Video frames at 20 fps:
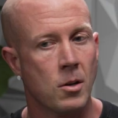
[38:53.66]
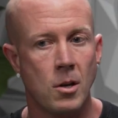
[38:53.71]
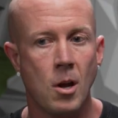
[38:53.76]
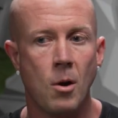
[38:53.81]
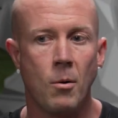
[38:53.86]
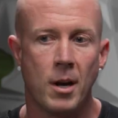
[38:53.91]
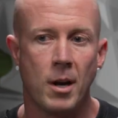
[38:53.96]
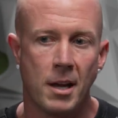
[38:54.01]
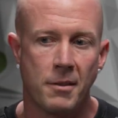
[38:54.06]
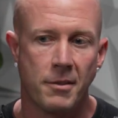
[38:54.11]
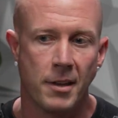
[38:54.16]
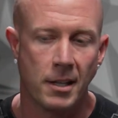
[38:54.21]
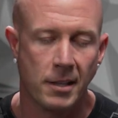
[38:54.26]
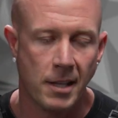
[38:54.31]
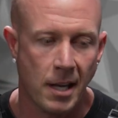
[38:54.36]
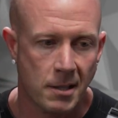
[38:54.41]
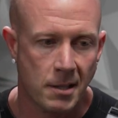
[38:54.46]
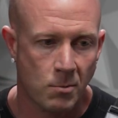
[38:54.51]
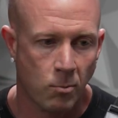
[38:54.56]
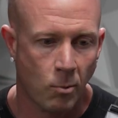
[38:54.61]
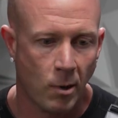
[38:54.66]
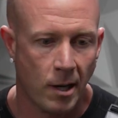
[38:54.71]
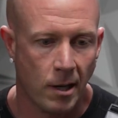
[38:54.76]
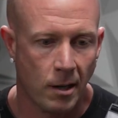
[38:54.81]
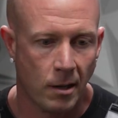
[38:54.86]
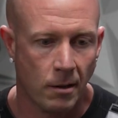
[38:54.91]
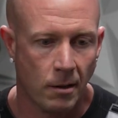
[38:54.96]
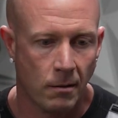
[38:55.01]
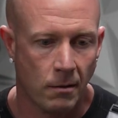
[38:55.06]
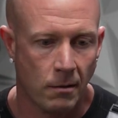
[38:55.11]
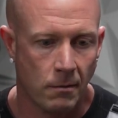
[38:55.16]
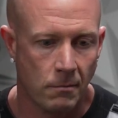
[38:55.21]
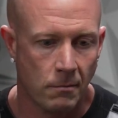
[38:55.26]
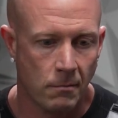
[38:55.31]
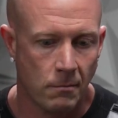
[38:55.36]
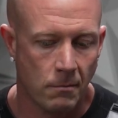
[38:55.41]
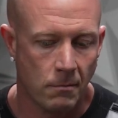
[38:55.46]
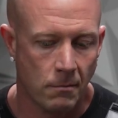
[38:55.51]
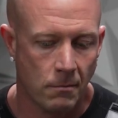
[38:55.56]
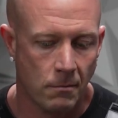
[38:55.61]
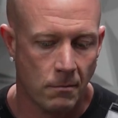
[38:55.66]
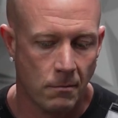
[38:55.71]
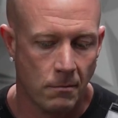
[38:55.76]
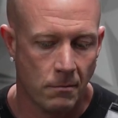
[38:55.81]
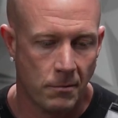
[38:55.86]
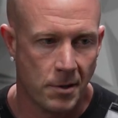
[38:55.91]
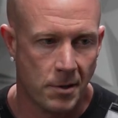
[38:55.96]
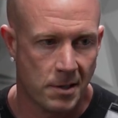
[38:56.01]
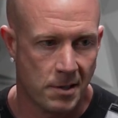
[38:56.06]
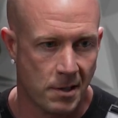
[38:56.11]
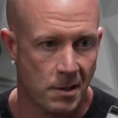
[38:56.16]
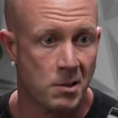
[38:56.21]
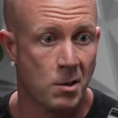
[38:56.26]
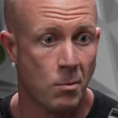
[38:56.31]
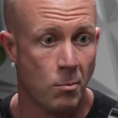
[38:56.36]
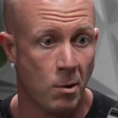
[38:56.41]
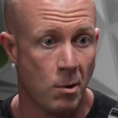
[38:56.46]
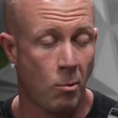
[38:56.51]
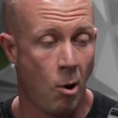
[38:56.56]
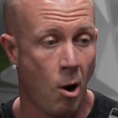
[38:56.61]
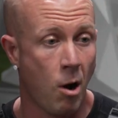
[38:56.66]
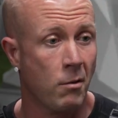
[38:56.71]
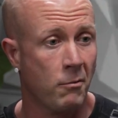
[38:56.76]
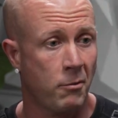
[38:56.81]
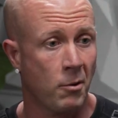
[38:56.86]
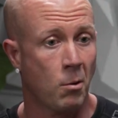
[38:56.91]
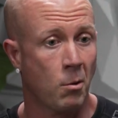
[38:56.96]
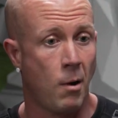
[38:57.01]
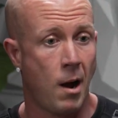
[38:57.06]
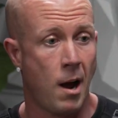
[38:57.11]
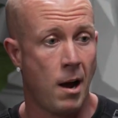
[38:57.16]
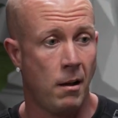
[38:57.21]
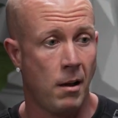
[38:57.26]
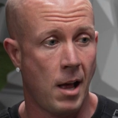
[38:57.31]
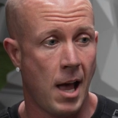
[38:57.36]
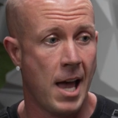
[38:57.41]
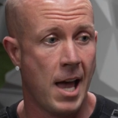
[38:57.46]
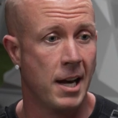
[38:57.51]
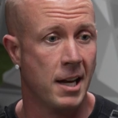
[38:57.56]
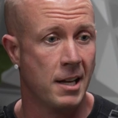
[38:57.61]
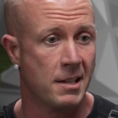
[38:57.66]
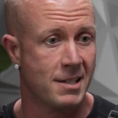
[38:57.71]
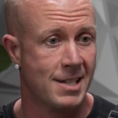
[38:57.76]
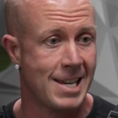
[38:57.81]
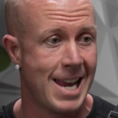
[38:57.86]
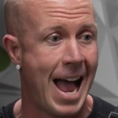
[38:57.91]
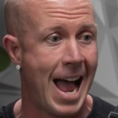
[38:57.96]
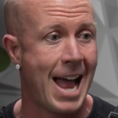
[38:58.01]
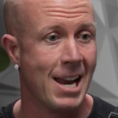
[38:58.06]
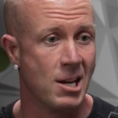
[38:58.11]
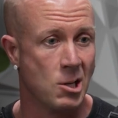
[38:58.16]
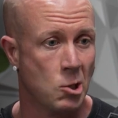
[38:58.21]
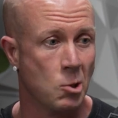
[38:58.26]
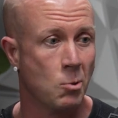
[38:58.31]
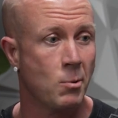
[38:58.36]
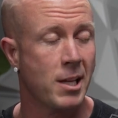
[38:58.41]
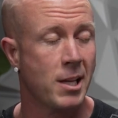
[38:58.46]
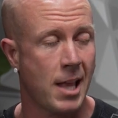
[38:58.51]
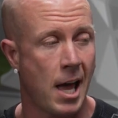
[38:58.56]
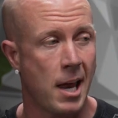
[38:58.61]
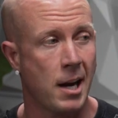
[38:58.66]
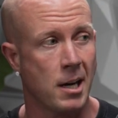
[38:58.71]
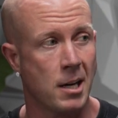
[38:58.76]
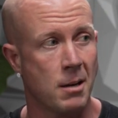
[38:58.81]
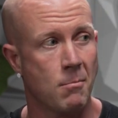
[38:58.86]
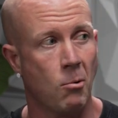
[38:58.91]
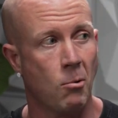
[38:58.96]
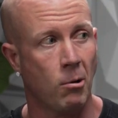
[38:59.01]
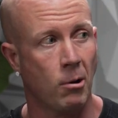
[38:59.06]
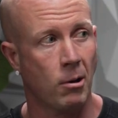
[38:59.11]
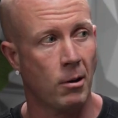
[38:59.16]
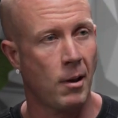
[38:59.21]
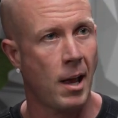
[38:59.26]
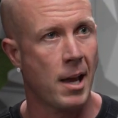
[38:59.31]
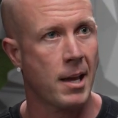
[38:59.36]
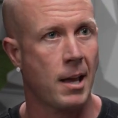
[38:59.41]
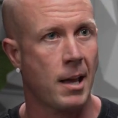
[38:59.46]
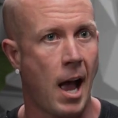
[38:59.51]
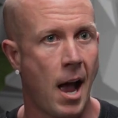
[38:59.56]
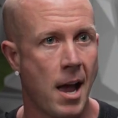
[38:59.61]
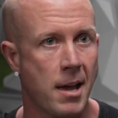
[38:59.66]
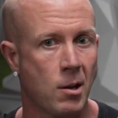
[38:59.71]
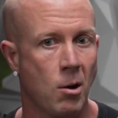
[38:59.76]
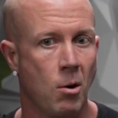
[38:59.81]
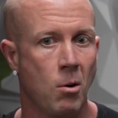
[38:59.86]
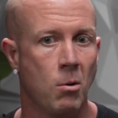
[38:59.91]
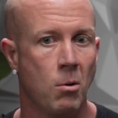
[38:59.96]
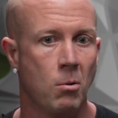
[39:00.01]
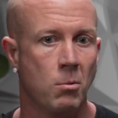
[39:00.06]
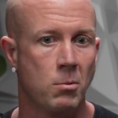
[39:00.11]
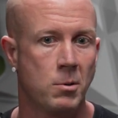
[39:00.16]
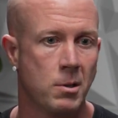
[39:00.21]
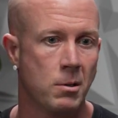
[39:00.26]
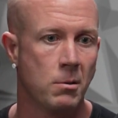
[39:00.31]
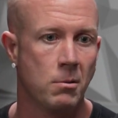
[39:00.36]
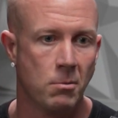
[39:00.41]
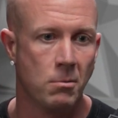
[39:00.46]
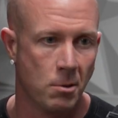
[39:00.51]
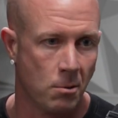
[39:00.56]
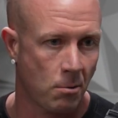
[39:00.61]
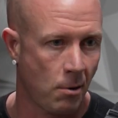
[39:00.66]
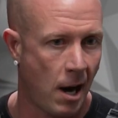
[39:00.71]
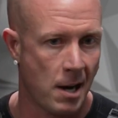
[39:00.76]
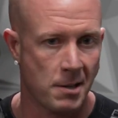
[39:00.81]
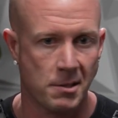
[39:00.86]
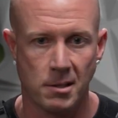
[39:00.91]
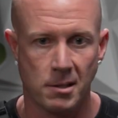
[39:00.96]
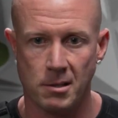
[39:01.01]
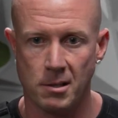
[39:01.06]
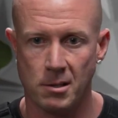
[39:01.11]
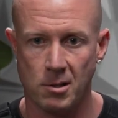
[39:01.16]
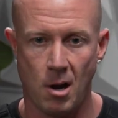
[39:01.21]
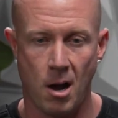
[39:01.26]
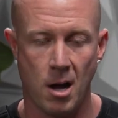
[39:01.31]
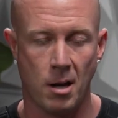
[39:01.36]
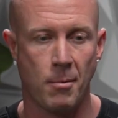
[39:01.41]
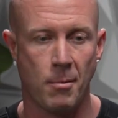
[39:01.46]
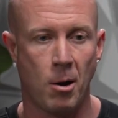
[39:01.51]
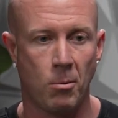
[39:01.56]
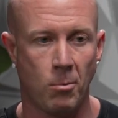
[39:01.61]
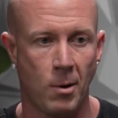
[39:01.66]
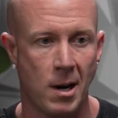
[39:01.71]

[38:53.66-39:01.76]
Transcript: No, and I think that's where the system went wrong for a while, and it's not doing that anymore. Like, I go to New Horizons and talk about